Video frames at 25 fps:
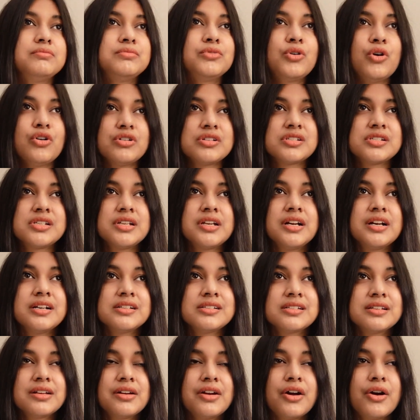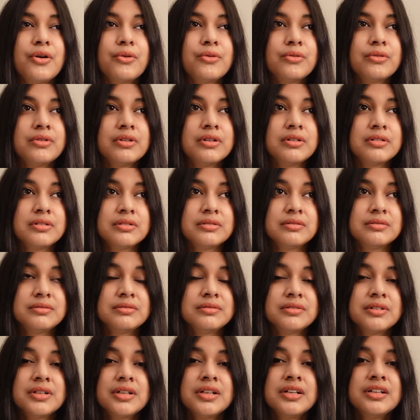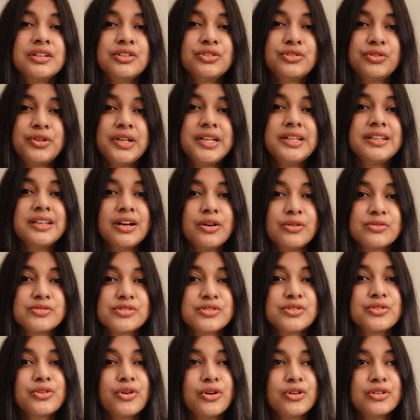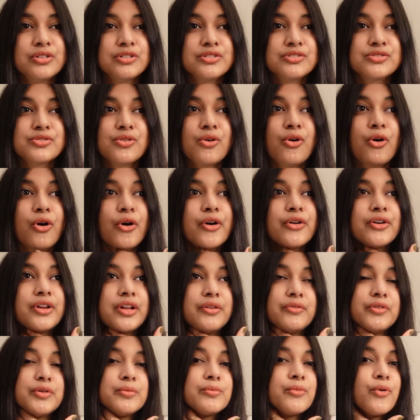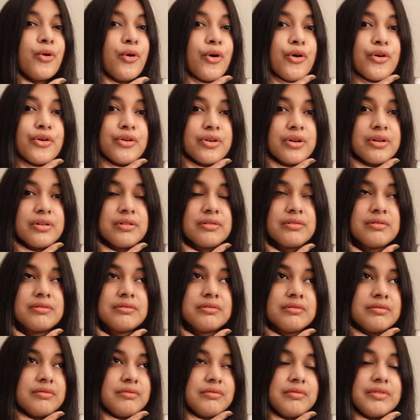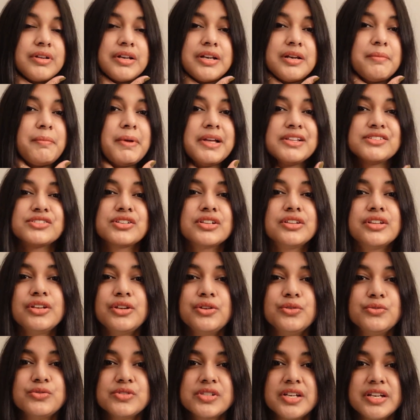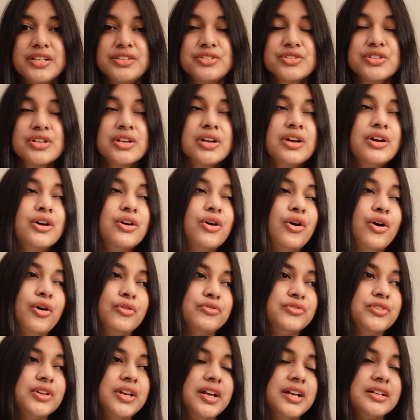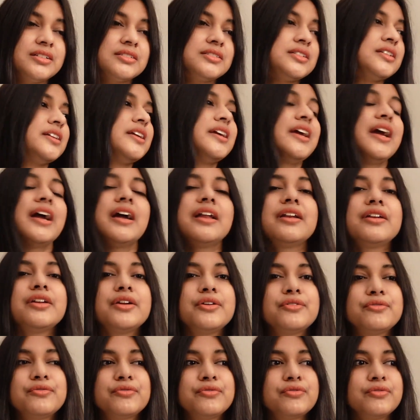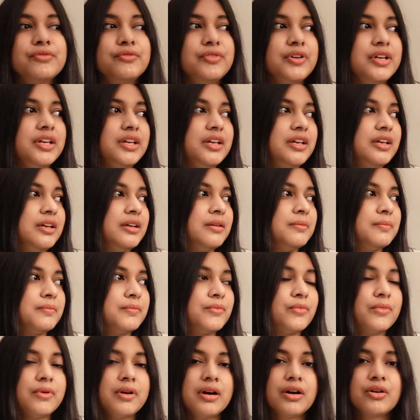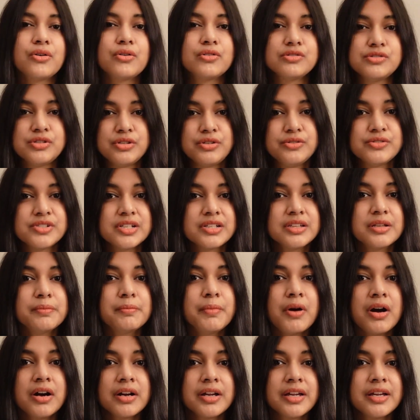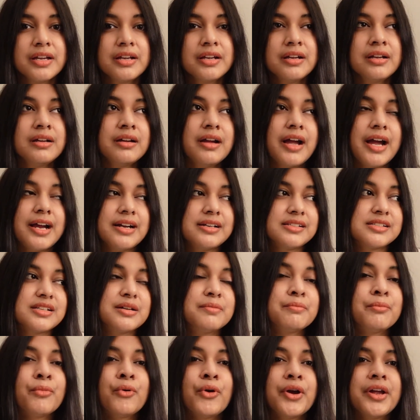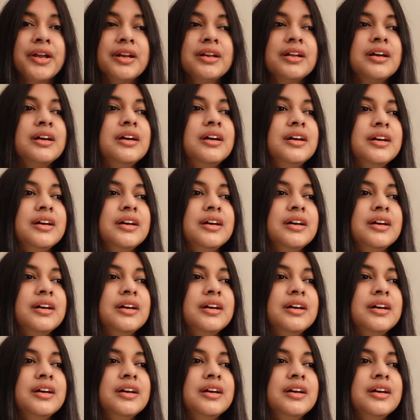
costing us around $3,000 or even more. It depends on the usage of the electricity and if we are also using the parking at some point.